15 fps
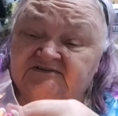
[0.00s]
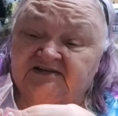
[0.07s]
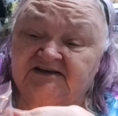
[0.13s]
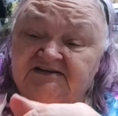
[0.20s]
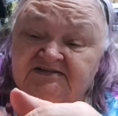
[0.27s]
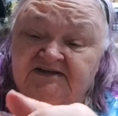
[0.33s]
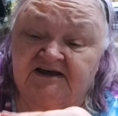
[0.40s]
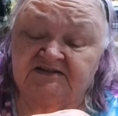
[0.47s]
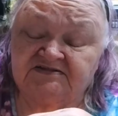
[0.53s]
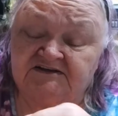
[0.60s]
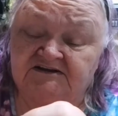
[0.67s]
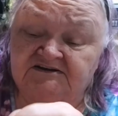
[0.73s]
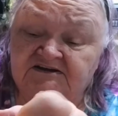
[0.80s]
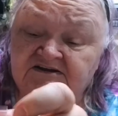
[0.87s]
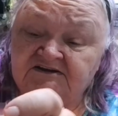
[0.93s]
like that
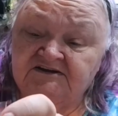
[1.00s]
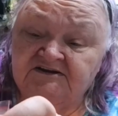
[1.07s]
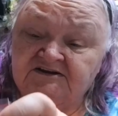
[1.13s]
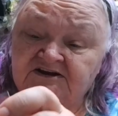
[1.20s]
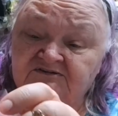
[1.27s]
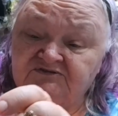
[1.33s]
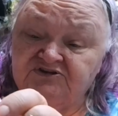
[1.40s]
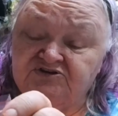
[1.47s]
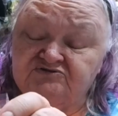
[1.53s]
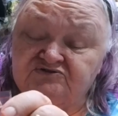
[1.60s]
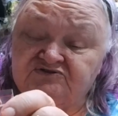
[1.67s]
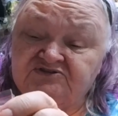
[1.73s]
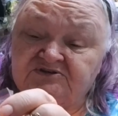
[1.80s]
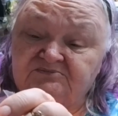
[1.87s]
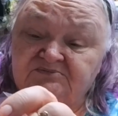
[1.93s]
never
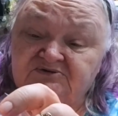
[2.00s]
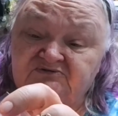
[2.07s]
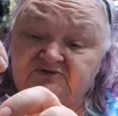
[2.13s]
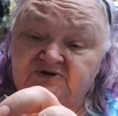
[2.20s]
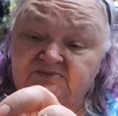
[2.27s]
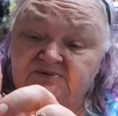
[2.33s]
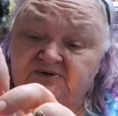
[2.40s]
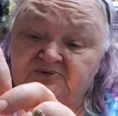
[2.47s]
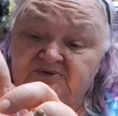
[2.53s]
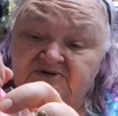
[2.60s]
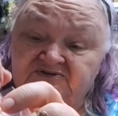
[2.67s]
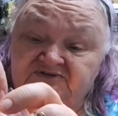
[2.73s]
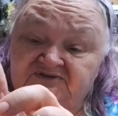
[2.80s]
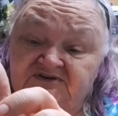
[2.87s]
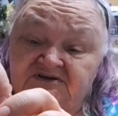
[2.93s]
used them before, but we'll
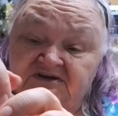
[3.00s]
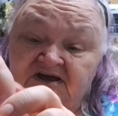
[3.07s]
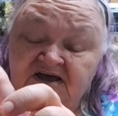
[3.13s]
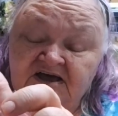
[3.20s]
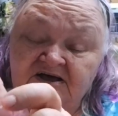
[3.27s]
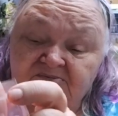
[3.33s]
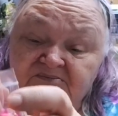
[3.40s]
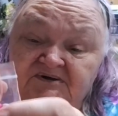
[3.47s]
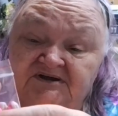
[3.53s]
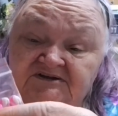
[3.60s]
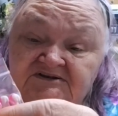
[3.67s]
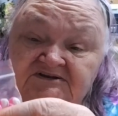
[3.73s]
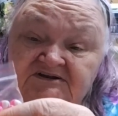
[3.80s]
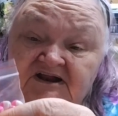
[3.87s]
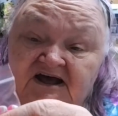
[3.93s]
see.
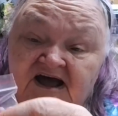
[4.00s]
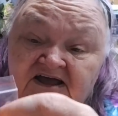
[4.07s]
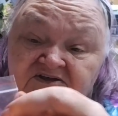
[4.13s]
But I